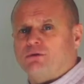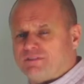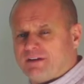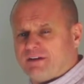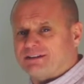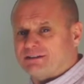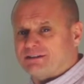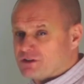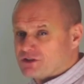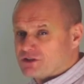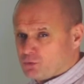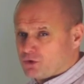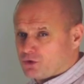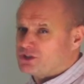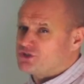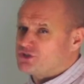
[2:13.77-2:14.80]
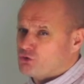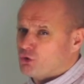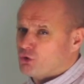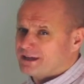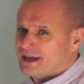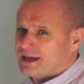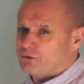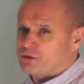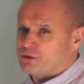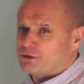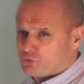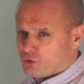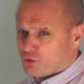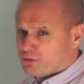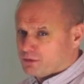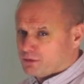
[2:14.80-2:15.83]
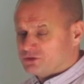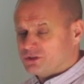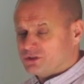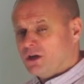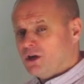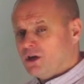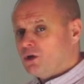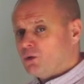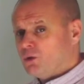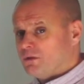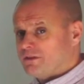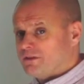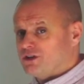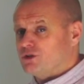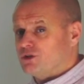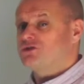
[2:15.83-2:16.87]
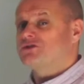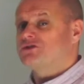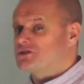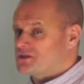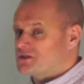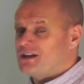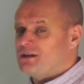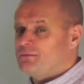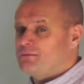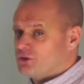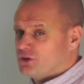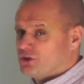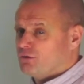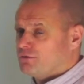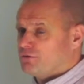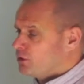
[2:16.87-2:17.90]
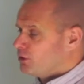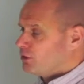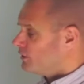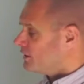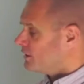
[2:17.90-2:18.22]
effective this was in drawing out the problems within not just the team but the overall